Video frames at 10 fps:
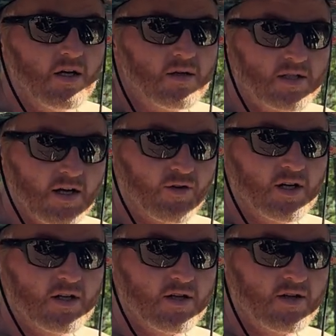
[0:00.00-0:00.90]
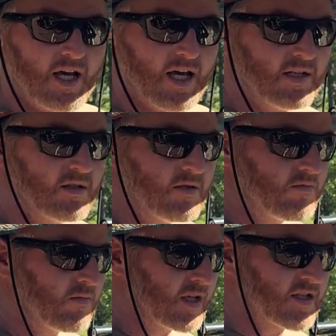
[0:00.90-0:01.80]
different than,
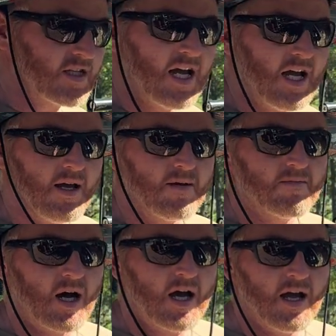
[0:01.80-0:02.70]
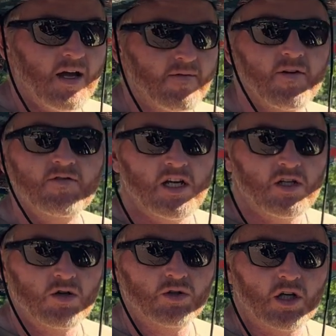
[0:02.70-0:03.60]
let's say, my
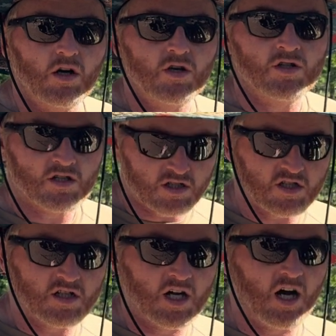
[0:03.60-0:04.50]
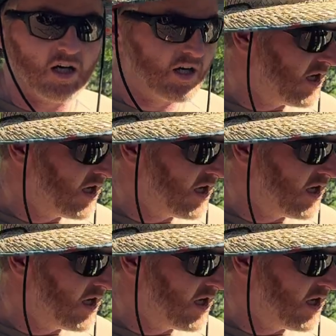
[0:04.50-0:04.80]
15-year-old daughter's snug.